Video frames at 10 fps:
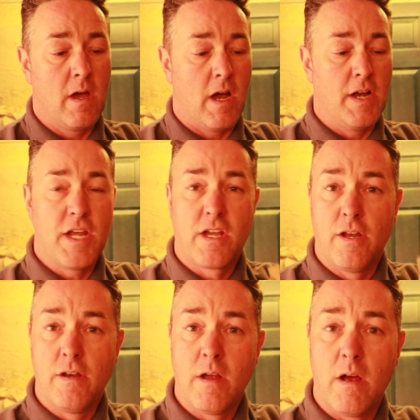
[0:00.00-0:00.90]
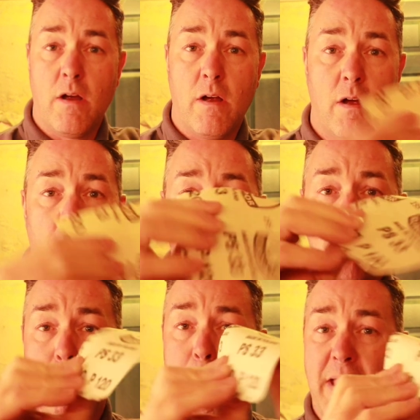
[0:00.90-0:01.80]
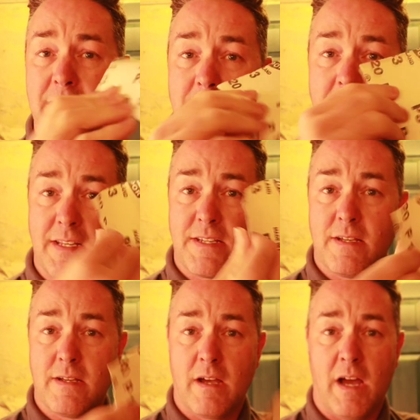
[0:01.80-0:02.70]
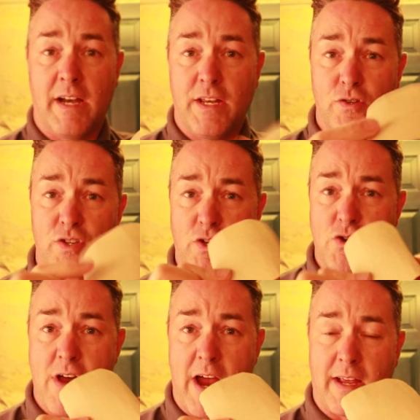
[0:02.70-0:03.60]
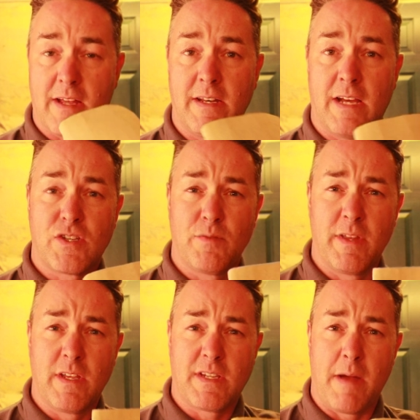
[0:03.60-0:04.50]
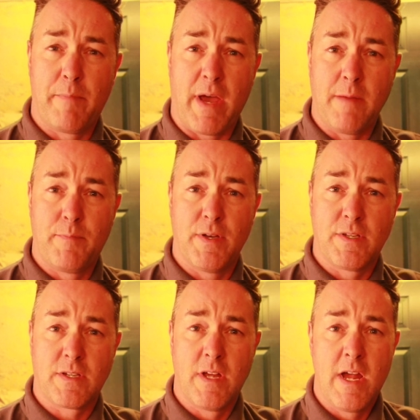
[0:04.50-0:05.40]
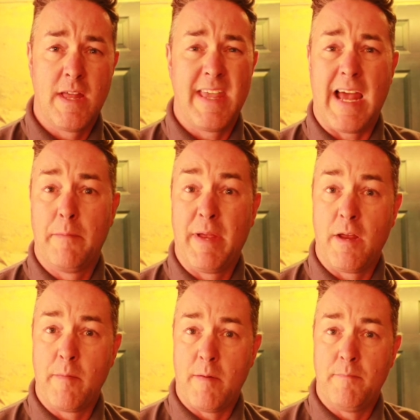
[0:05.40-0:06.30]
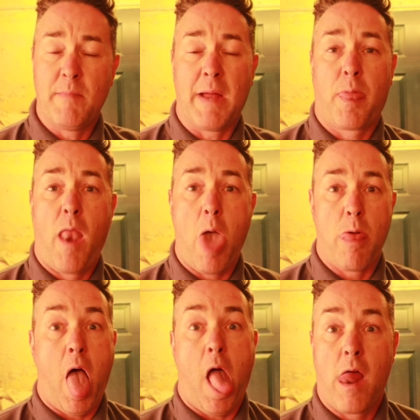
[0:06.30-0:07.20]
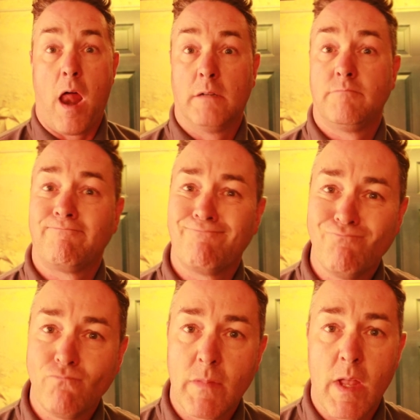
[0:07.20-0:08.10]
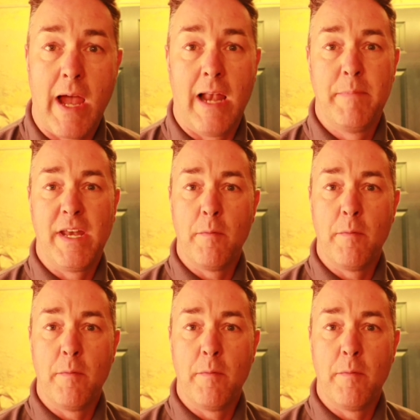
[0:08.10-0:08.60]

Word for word: and you can bend it and it doesn't crack. Now some of the sandpapers, the aluminium, blah, blah, blah, aluminium